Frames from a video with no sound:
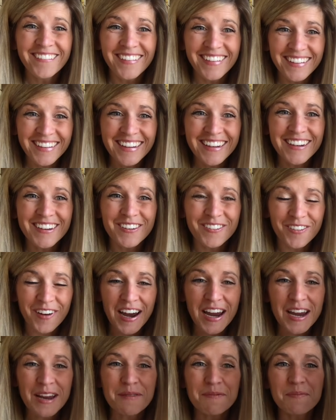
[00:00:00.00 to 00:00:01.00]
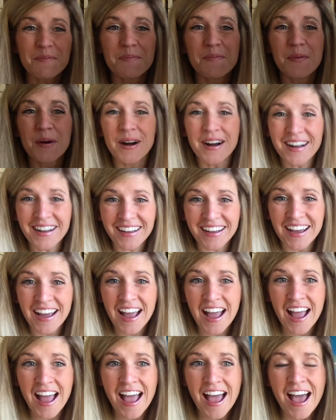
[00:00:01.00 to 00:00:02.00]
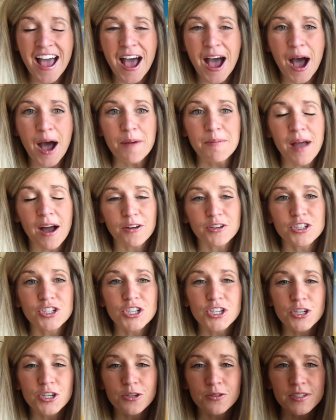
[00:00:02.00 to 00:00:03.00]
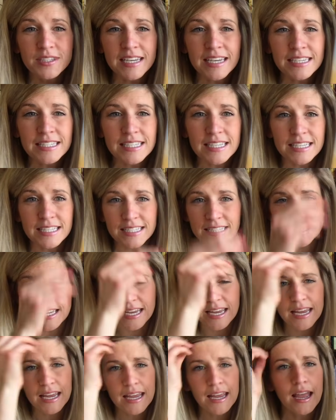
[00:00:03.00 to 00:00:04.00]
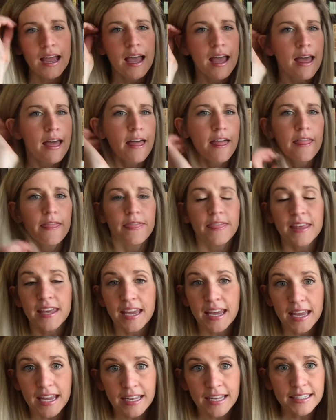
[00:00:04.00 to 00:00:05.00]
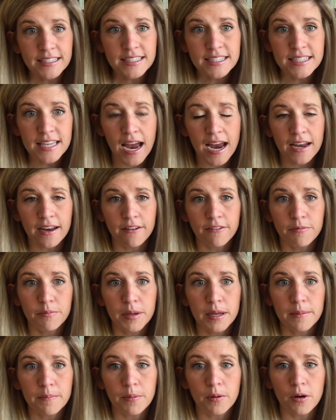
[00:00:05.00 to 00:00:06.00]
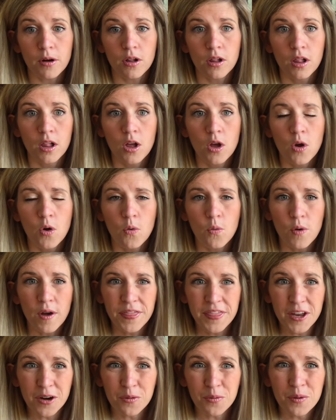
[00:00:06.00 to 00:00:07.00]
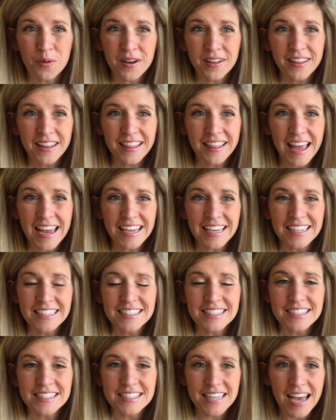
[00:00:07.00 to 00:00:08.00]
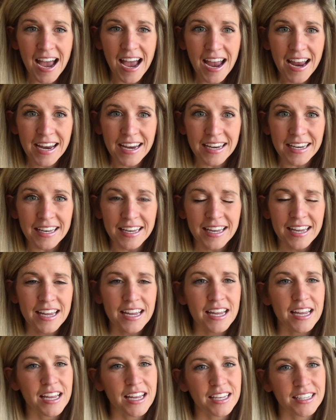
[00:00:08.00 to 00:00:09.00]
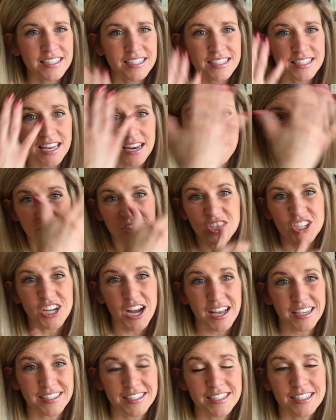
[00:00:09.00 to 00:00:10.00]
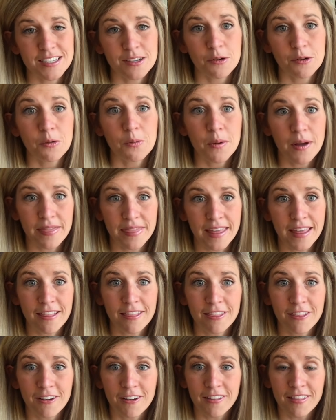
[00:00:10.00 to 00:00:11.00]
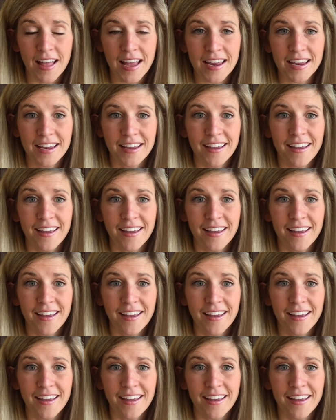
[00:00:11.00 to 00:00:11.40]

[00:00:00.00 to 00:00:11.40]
really great book about choosing to see the inside of people, what they're really like inside, instead of just what they look like?